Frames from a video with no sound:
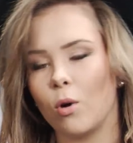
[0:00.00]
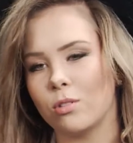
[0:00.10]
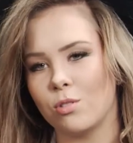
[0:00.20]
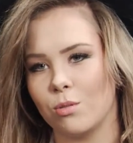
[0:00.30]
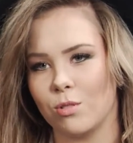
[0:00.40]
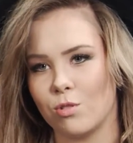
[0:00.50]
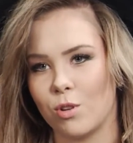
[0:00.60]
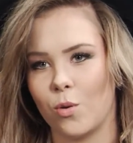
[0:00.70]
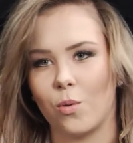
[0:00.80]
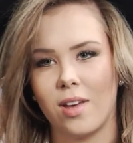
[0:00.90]
all students
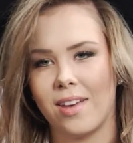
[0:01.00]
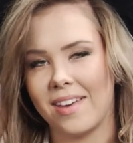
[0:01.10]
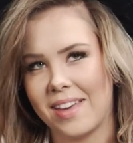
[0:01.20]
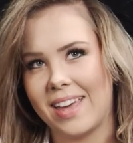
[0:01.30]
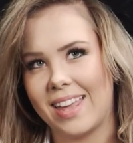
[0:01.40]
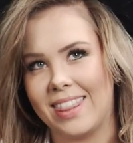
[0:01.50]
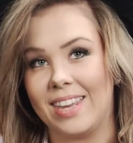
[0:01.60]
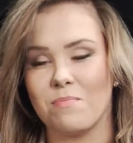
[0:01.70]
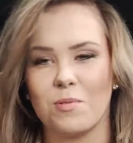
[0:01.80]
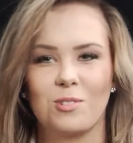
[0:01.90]
know
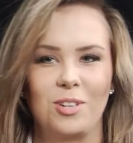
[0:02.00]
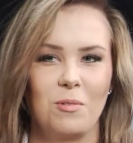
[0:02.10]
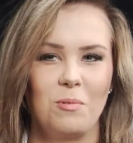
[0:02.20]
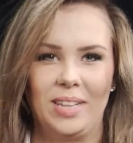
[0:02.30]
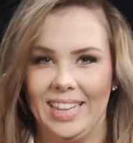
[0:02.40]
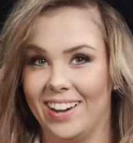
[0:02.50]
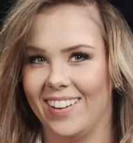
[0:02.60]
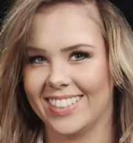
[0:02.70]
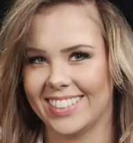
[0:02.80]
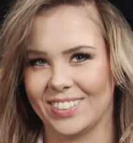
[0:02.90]
that books are really
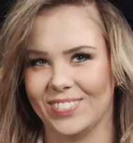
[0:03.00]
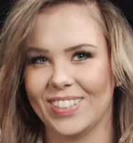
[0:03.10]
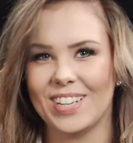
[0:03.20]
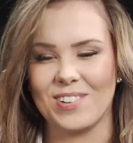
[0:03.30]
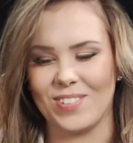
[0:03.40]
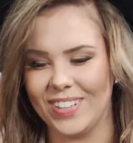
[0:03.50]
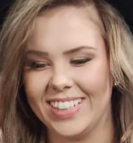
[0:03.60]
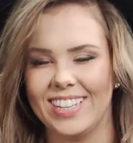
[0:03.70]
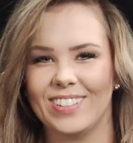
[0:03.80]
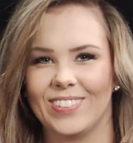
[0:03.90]
awesome,
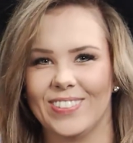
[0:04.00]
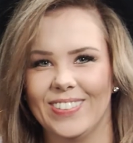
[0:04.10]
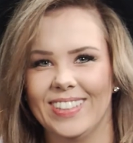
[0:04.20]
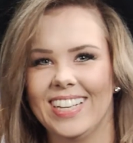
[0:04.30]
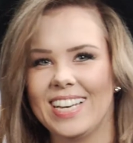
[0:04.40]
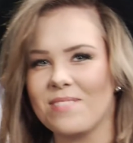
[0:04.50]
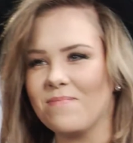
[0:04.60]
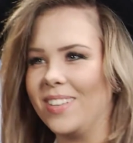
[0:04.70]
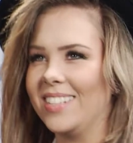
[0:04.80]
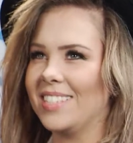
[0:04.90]
really cool,
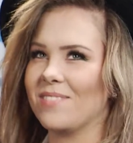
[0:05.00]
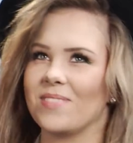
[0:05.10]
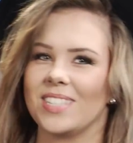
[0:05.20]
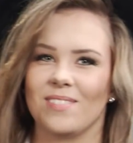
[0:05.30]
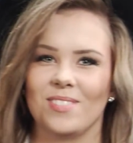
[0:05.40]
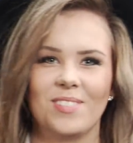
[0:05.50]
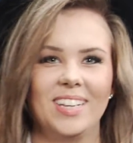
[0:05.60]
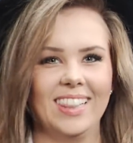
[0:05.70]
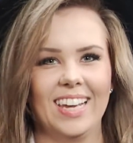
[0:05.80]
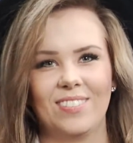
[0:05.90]
but sometimes
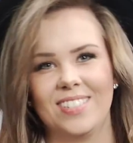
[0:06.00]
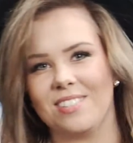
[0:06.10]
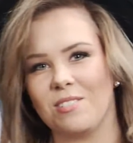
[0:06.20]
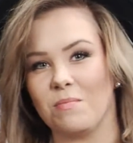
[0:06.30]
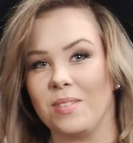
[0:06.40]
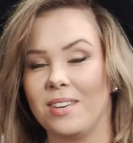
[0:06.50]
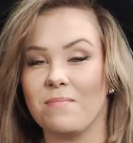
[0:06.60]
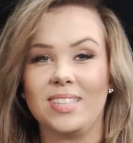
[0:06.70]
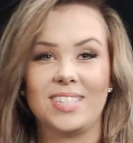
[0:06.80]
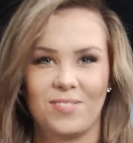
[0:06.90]
real life tends to be a
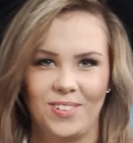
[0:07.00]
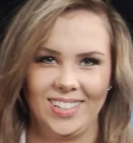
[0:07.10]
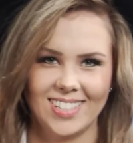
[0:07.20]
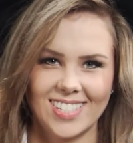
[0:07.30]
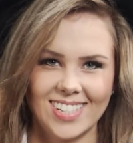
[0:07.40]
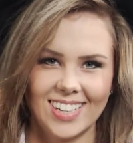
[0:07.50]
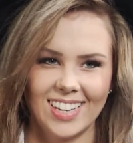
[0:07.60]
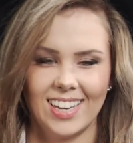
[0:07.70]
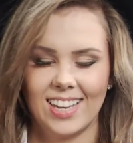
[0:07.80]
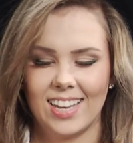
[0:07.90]
bit different
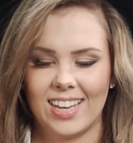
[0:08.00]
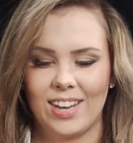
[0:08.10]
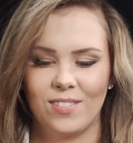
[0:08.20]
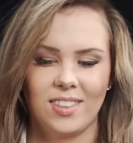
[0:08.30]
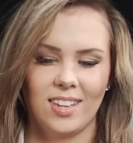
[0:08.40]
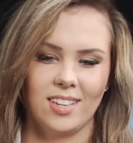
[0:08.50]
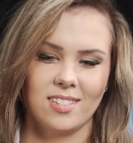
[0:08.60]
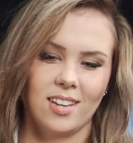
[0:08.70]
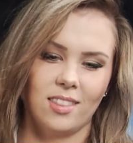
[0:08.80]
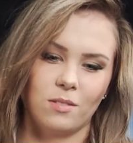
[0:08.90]
everything
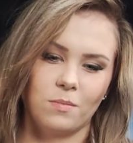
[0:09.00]
is not